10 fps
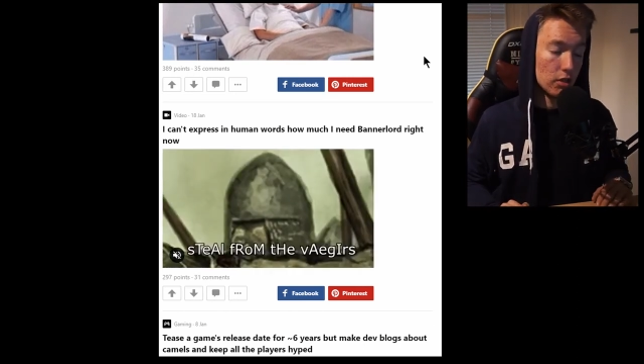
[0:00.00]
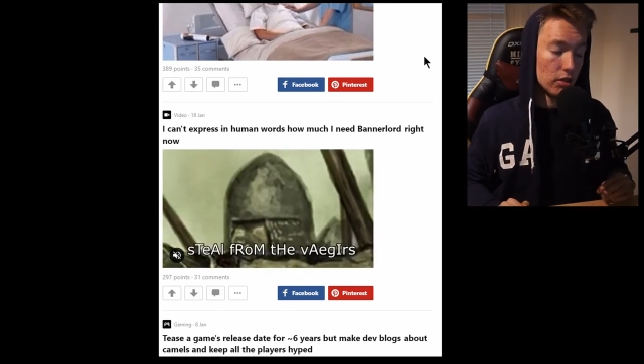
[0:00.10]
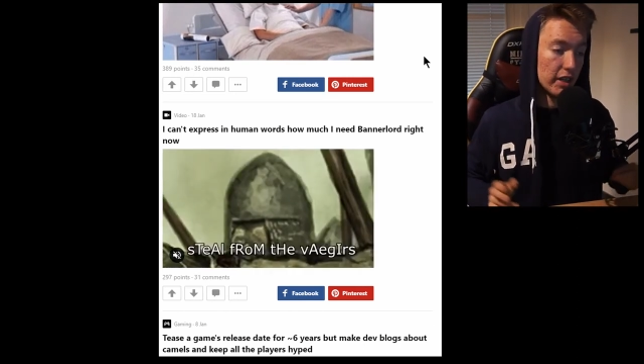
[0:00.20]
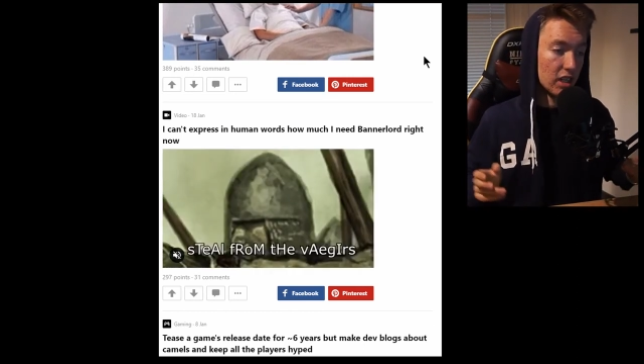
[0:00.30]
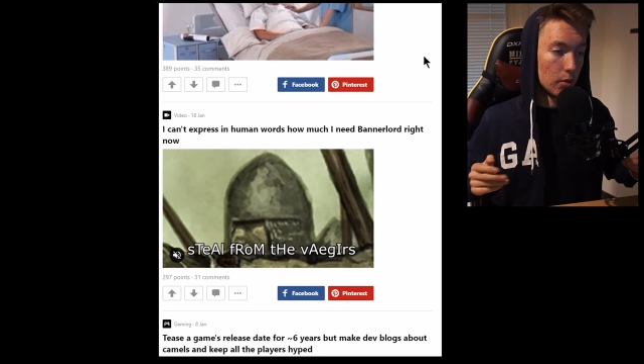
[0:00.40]

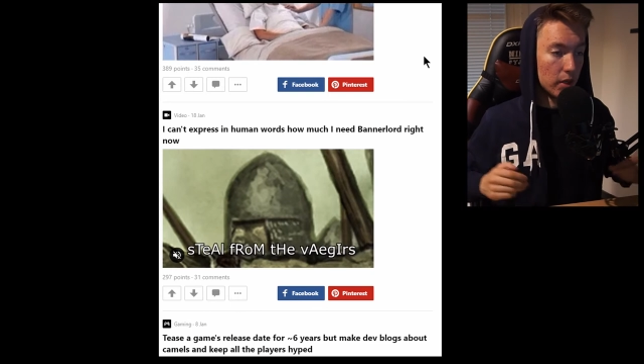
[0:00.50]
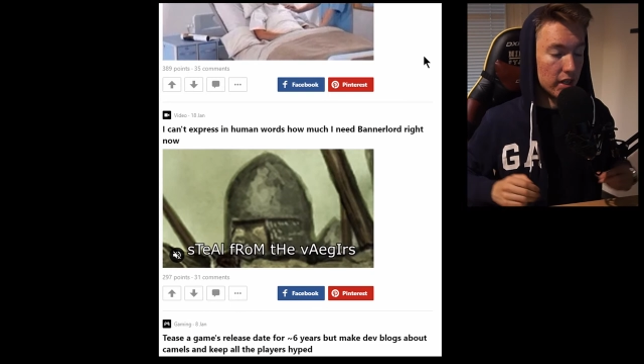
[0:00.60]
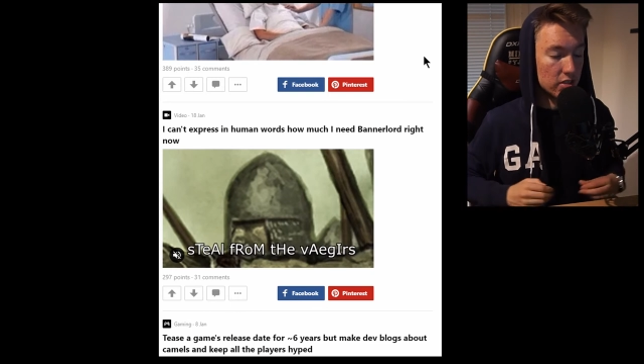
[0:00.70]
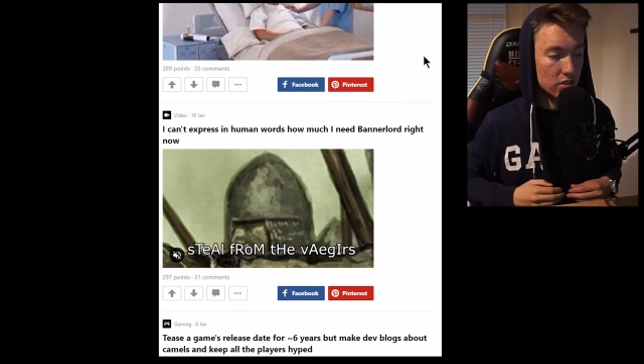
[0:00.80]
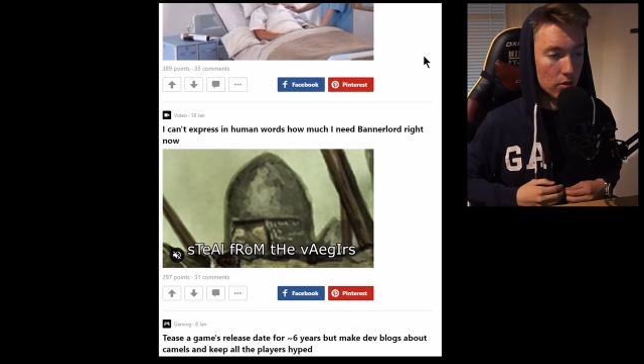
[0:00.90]
I can make
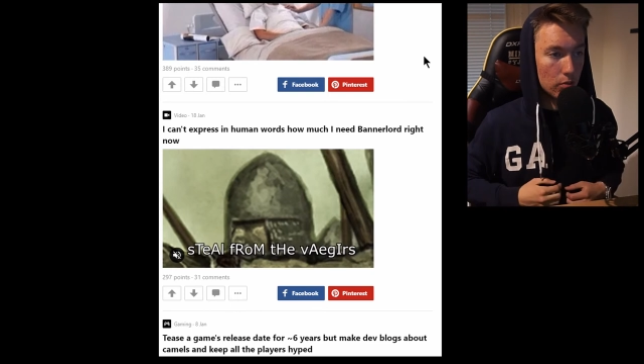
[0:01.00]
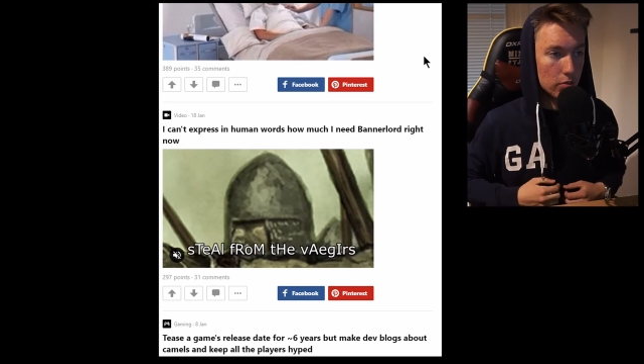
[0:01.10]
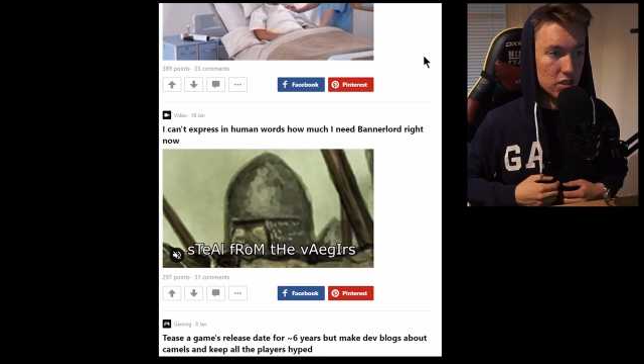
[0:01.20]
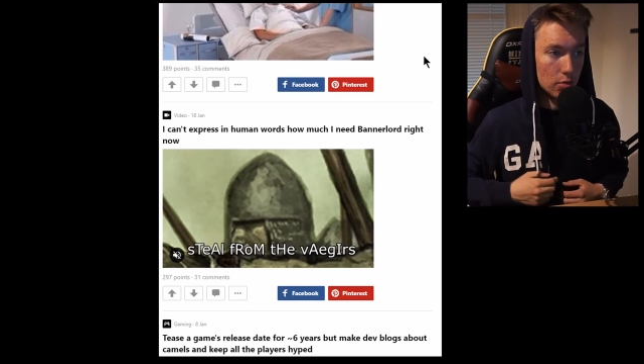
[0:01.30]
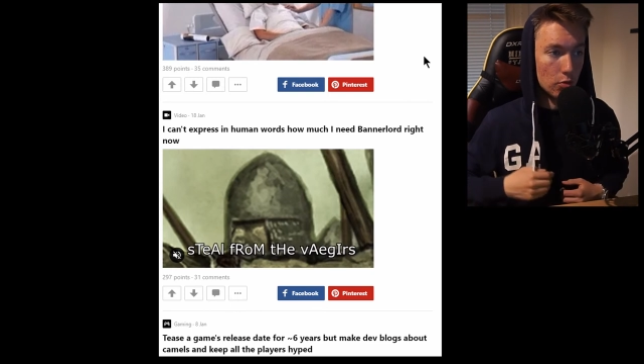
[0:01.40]
some
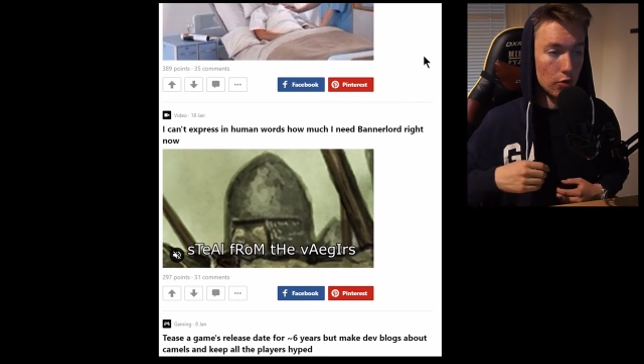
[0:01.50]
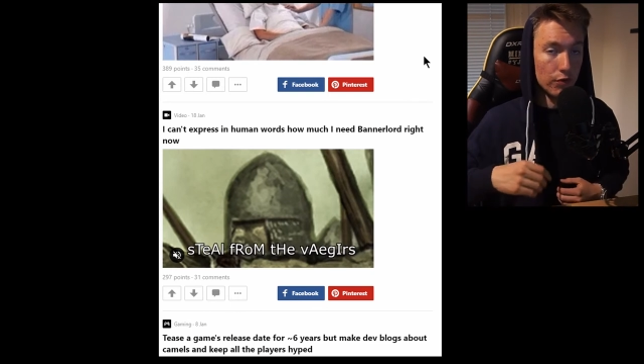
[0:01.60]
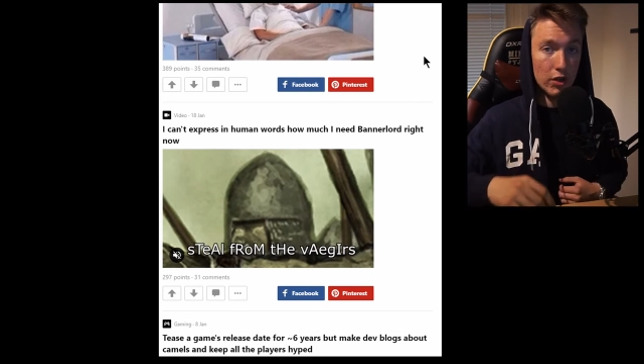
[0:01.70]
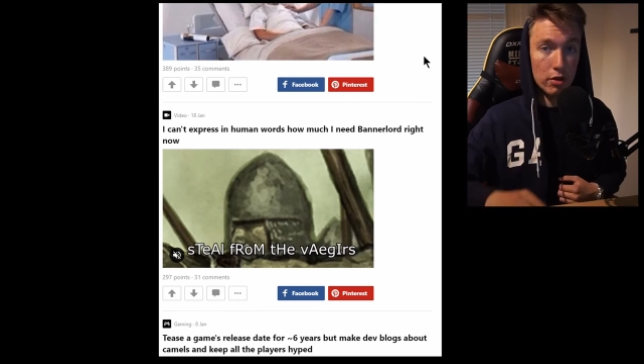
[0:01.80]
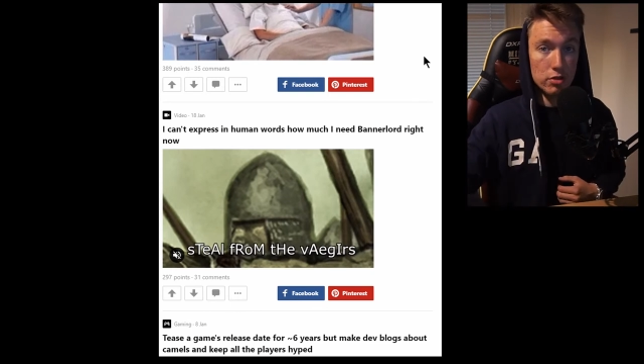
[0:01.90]
some more
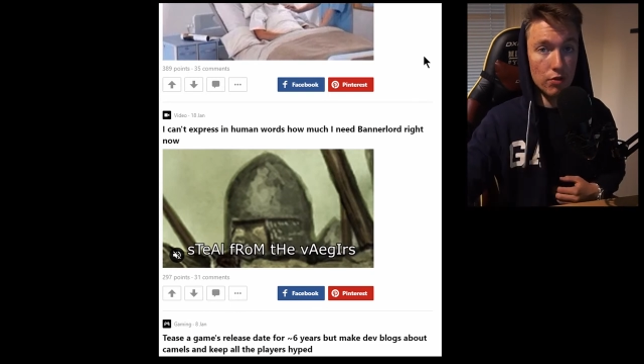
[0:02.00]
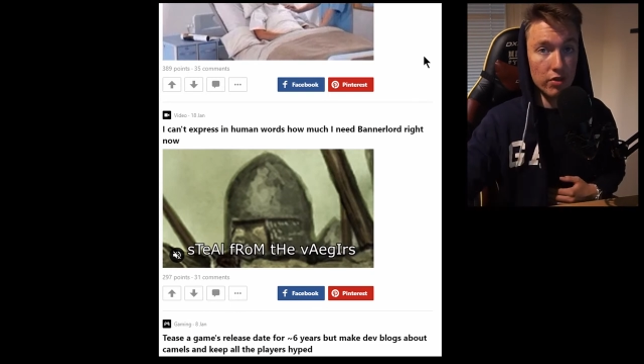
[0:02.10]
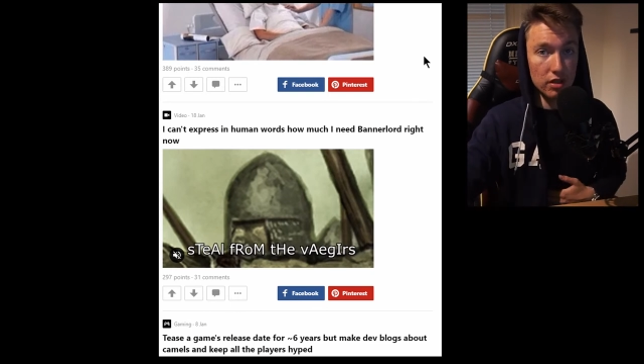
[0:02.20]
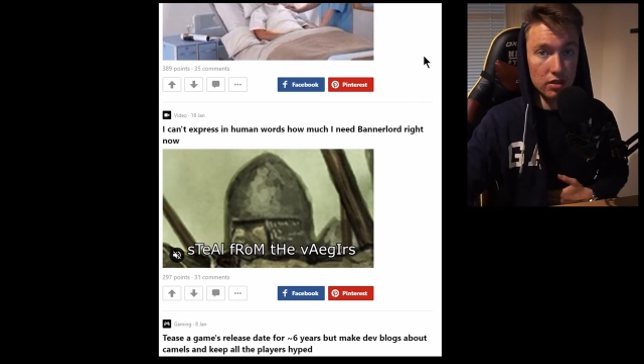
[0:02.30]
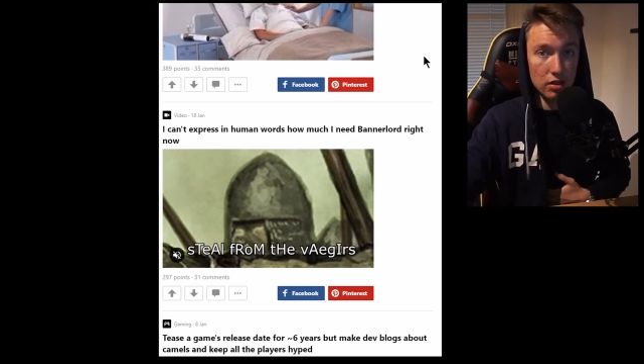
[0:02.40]
videos of
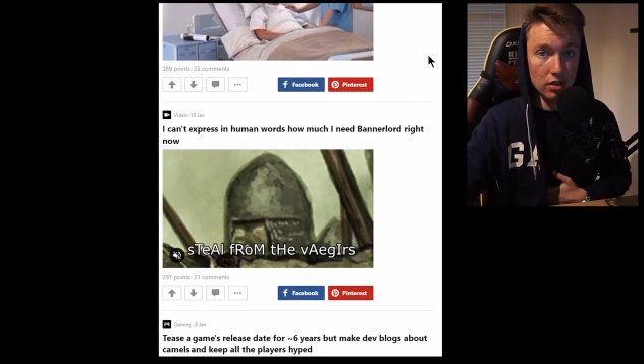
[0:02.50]
it.